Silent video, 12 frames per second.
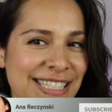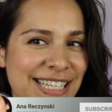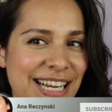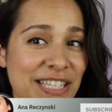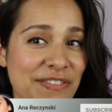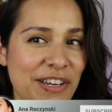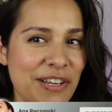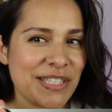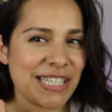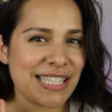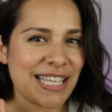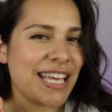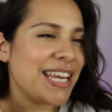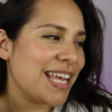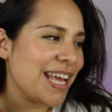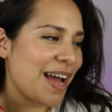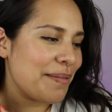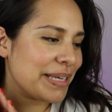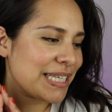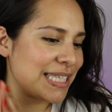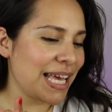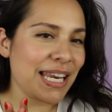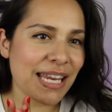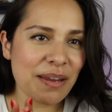Today's video is exciting. I'm
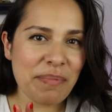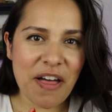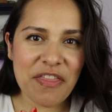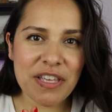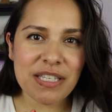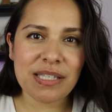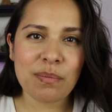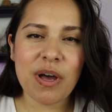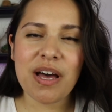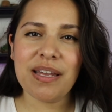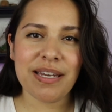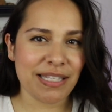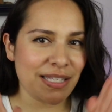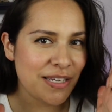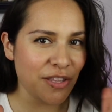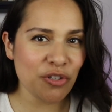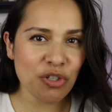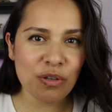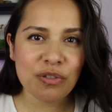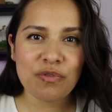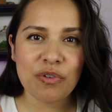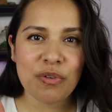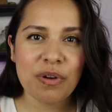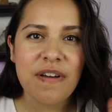excited about this one. It's another Jones
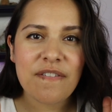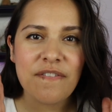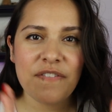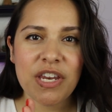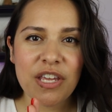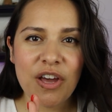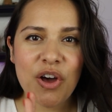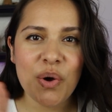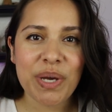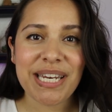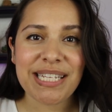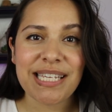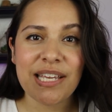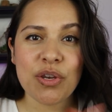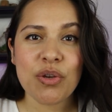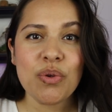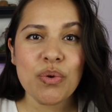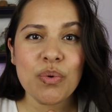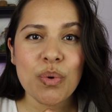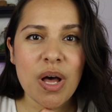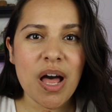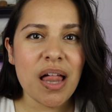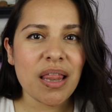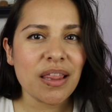Road video and it's a
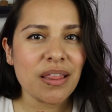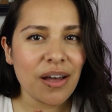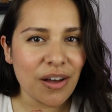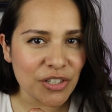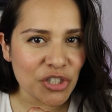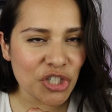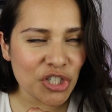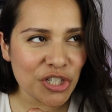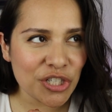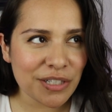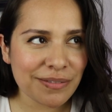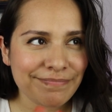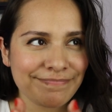new launch.